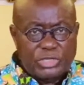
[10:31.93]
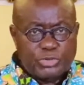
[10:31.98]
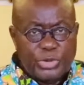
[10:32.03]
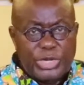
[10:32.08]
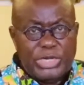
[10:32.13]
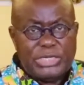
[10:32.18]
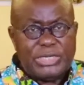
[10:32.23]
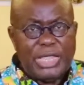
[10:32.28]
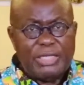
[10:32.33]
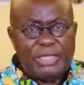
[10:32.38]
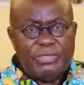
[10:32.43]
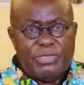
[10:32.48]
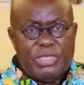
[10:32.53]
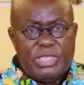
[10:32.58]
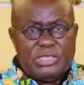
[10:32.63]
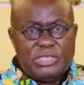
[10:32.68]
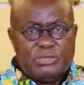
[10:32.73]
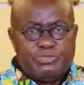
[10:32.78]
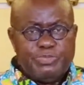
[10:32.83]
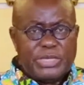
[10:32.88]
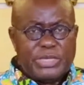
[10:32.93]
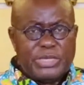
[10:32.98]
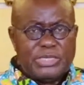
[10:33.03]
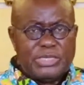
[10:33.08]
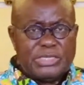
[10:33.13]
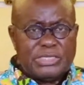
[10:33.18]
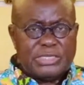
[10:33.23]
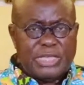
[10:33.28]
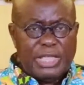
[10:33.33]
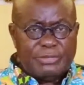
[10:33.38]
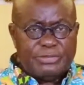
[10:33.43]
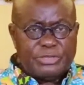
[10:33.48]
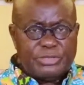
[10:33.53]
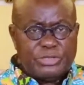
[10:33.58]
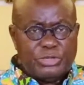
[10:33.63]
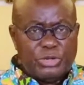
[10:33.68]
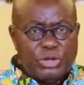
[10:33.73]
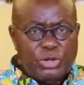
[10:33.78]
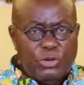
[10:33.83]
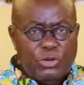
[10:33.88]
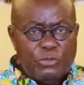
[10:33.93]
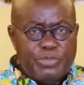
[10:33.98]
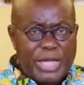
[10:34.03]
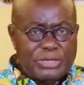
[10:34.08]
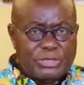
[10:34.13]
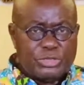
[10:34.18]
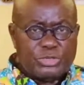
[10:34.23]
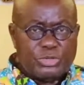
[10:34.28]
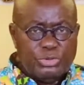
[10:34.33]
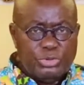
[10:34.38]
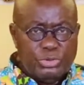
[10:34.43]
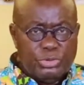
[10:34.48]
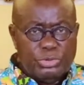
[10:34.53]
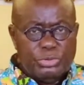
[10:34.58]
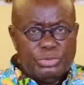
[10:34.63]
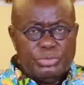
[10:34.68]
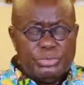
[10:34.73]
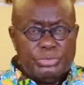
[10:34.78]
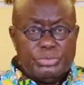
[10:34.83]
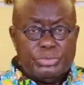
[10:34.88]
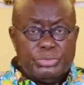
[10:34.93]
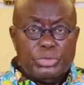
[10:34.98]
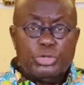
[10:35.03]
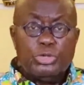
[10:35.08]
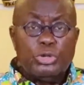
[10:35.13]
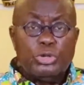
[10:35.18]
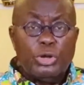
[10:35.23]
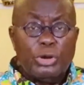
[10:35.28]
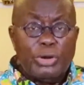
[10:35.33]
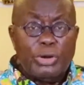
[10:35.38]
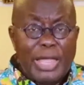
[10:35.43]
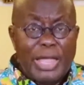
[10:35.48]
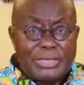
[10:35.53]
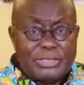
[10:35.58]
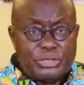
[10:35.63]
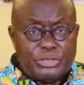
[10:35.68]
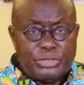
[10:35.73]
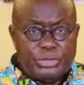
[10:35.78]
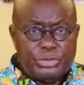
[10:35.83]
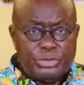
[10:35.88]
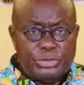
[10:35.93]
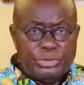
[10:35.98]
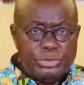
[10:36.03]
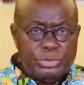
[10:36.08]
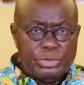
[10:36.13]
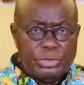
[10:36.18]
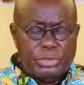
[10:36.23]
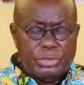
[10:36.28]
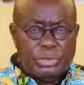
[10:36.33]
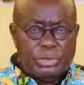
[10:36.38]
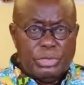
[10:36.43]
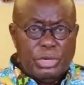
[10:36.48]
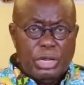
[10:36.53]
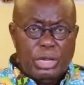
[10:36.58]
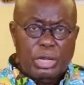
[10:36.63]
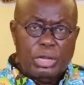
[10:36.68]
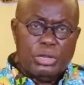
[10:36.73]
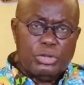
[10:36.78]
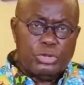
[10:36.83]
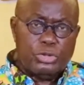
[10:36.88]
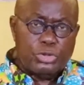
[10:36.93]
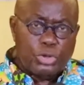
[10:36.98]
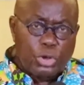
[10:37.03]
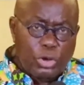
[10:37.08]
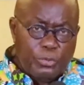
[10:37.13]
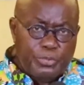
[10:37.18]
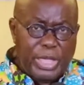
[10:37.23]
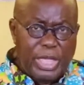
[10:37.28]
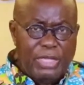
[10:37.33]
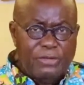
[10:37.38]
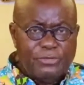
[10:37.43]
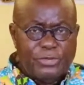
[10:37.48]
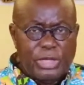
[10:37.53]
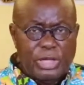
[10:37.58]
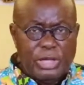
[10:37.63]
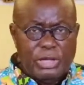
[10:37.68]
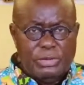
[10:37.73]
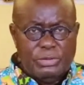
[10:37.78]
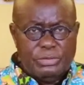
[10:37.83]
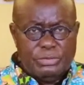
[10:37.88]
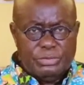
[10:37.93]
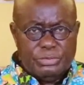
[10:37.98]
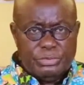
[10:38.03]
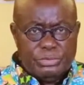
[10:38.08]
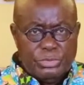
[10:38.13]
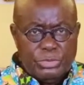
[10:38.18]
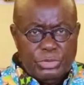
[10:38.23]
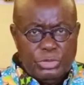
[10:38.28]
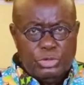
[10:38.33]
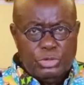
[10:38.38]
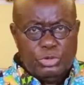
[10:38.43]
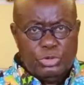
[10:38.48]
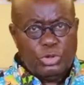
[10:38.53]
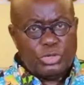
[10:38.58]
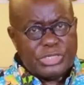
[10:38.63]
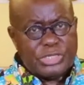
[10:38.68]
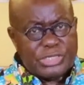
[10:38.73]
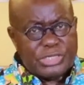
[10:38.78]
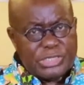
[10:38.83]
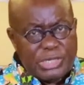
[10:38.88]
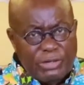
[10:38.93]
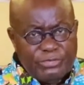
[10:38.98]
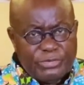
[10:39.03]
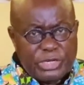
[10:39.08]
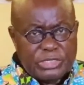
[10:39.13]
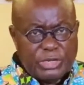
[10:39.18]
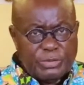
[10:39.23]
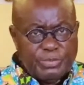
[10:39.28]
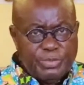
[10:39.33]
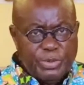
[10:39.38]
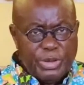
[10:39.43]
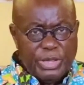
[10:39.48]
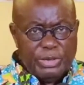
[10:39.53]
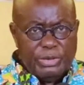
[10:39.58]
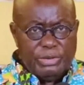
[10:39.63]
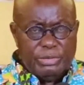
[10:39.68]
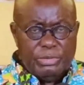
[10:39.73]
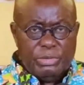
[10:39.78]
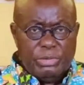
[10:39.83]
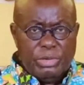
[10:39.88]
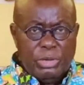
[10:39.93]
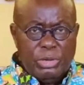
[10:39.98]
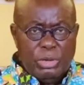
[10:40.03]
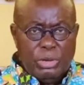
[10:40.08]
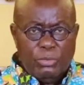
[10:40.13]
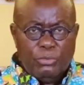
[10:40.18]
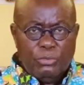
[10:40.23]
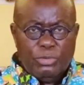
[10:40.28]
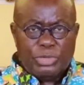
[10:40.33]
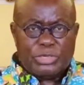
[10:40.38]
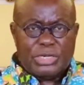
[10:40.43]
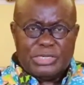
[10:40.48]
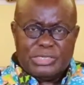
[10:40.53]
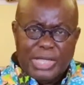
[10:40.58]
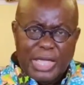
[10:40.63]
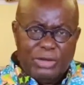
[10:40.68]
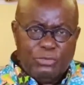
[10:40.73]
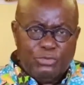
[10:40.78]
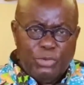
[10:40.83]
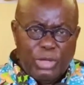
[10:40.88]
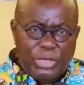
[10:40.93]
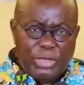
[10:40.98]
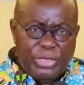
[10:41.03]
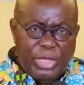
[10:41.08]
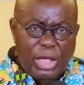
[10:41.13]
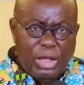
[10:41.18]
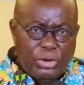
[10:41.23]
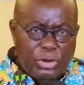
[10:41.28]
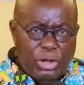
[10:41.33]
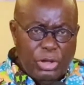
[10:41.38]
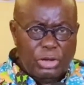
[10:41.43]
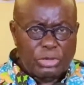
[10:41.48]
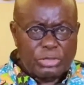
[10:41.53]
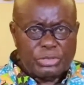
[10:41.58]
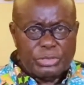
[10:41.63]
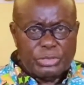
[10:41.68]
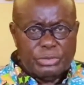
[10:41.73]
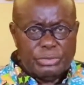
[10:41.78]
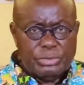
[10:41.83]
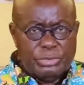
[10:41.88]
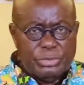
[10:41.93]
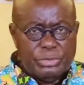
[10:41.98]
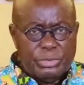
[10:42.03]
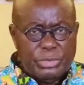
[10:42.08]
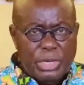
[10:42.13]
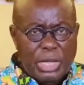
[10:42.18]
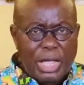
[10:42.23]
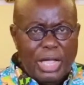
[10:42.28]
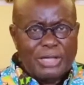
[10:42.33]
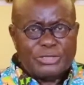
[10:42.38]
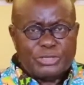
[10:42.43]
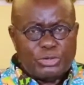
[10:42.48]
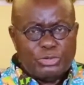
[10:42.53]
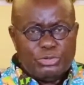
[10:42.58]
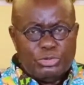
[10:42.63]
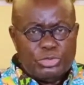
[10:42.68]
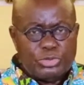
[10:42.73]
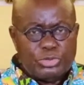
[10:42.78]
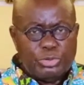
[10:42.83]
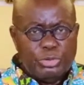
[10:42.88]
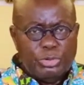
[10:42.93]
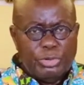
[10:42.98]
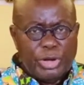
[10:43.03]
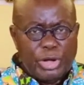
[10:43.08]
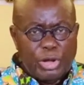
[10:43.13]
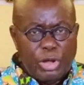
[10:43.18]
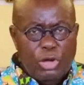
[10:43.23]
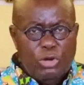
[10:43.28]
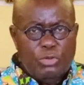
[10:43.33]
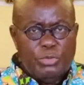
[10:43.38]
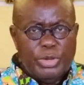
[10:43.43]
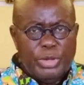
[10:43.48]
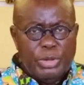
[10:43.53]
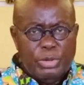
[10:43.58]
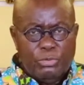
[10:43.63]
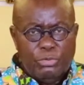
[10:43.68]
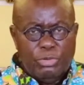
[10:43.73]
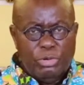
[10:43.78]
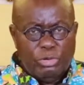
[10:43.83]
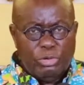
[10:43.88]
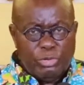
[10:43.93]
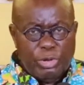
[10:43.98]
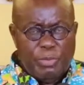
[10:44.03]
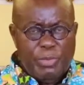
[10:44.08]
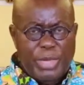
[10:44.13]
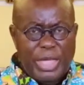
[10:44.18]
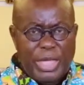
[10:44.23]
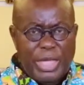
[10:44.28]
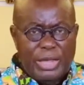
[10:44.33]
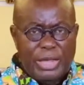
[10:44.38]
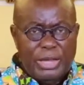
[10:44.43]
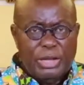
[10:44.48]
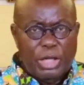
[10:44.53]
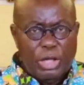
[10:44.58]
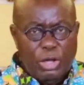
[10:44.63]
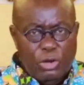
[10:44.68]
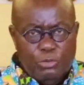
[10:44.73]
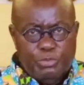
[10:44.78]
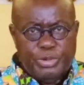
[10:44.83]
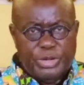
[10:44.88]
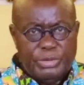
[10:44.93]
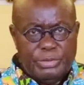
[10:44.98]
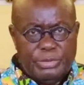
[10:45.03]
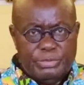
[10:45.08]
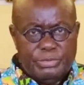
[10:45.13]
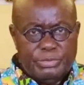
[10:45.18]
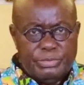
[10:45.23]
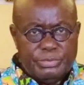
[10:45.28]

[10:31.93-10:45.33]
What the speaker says: As we take these big steps to go back to school, your attitude, your behavior, your self-discipline will decide whether or not our schools will remain open.